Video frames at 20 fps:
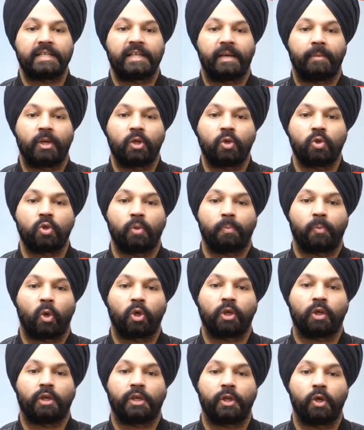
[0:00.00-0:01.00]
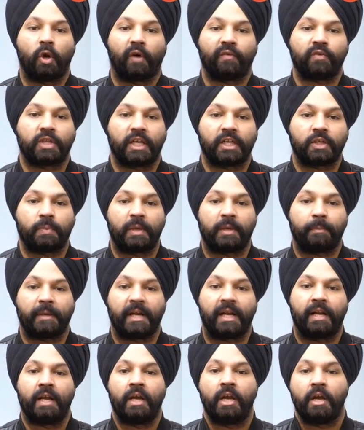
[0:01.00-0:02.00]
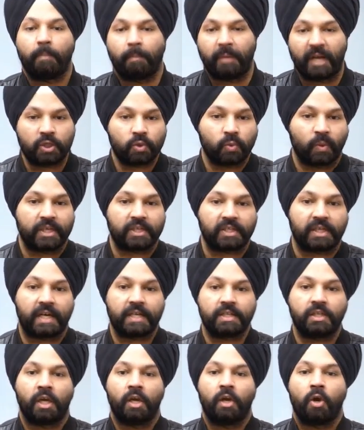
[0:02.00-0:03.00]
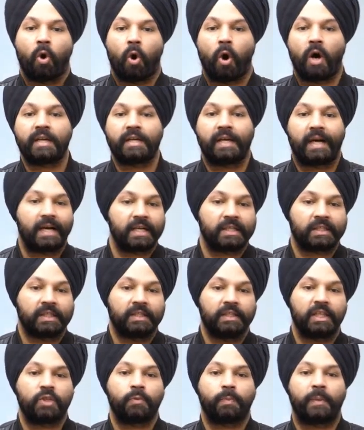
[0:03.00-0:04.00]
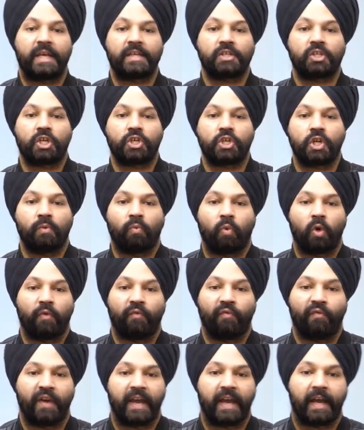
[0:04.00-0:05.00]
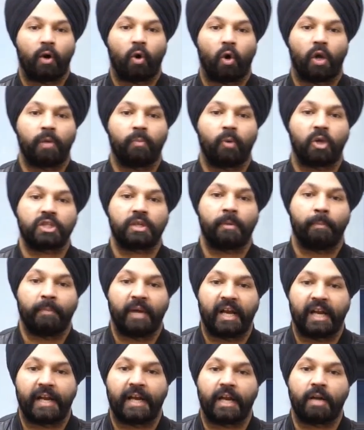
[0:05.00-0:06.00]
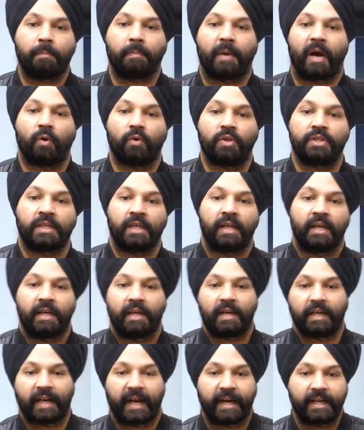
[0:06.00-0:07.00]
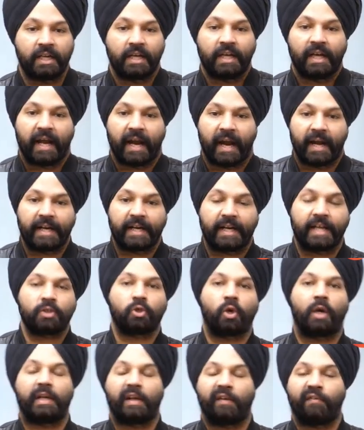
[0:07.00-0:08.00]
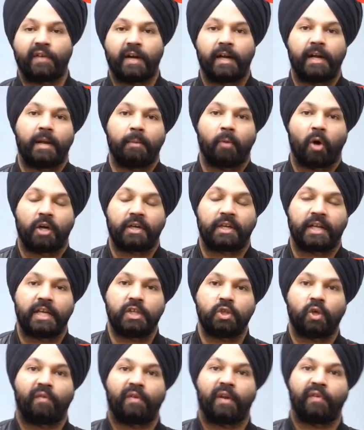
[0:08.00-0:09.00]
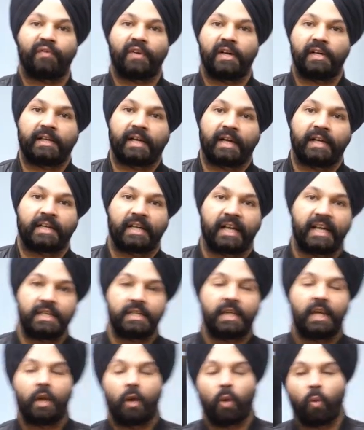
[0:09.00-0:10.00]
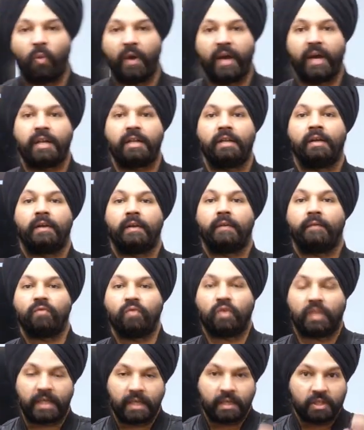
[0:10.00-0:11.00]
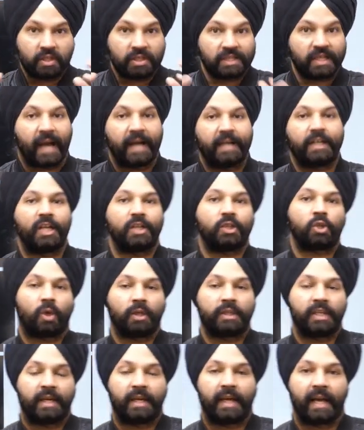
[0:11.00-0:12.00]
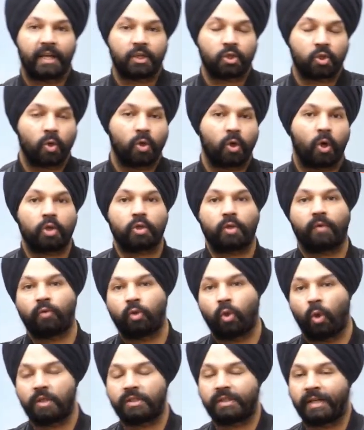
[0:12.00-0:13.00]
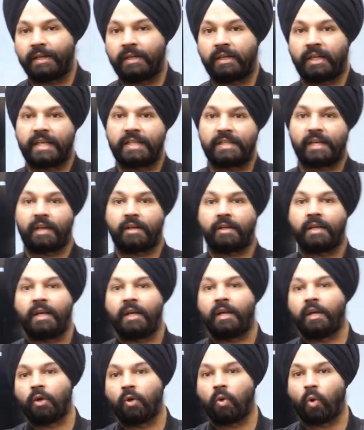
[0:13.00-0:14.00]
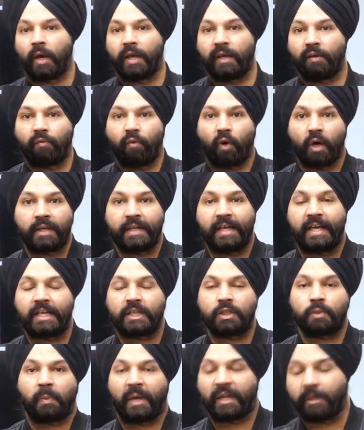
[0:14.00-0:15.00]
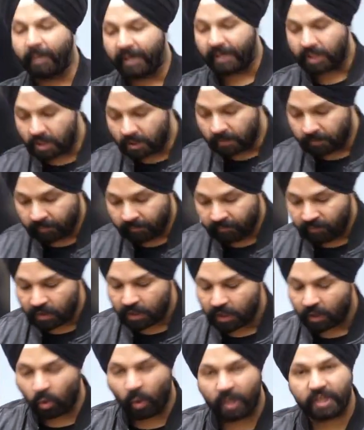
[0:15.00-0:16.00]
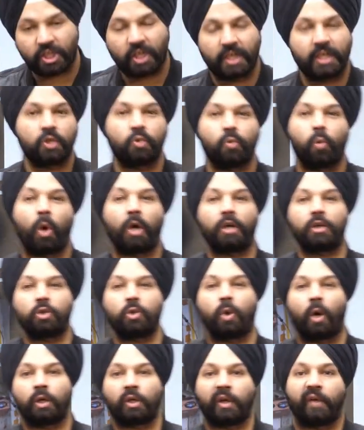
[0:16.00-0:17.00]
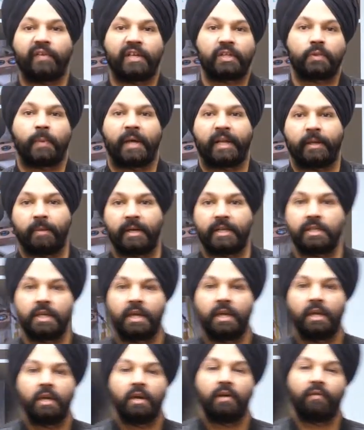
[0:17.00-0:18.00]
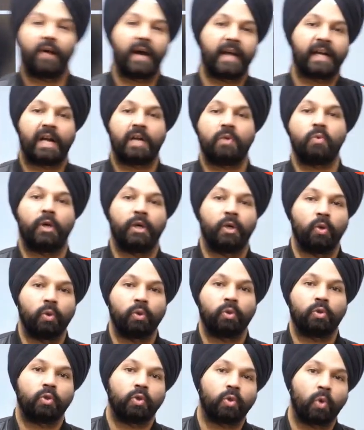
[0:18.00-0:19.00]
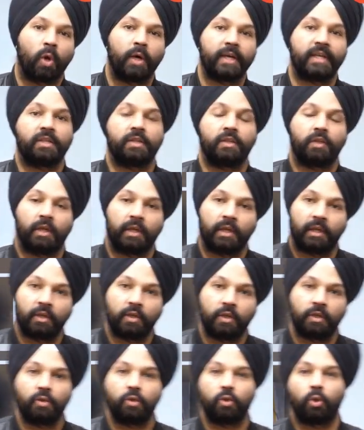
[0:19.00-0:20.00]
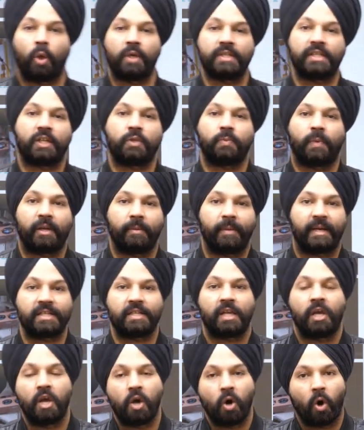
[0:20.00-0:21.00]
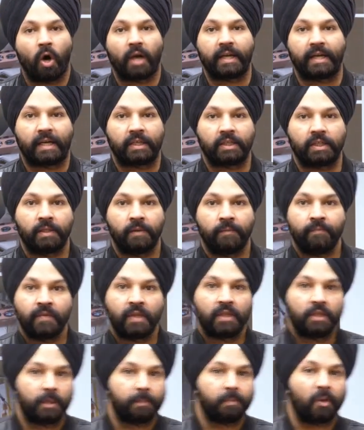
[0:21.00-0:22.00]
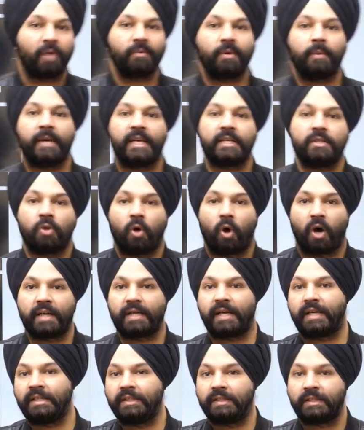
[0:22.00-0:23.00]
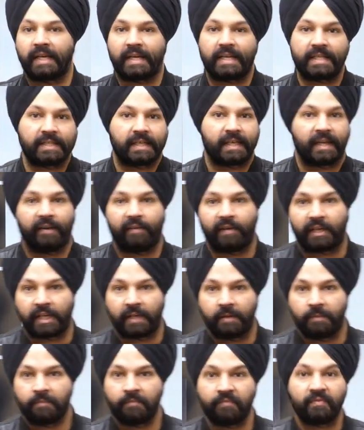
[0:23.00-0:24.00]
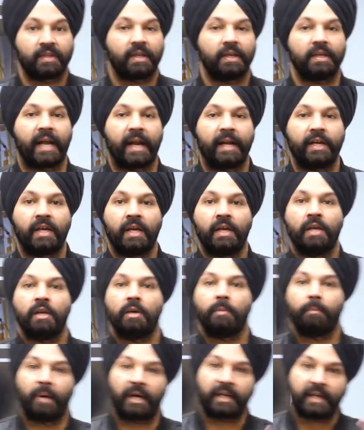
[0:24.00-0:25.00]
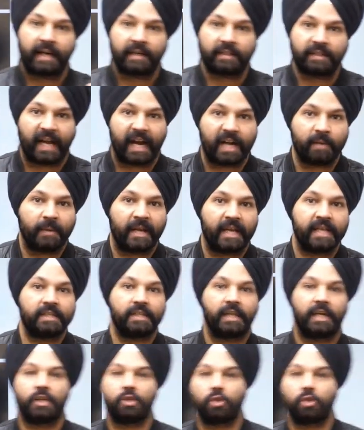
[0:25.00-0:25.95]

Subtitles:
It is able to support a crew of 6 people plus visitors. On Earth, the space station would weigh almost 1 million pounds, right? And it has got different laboratories of different countries where the scientists or the astronauts of those countries are going for experiments. Question is, what sort of experiments? Why can't we do so those experiments on Earth? The problem is, on Earth there is gravity, right? But at that place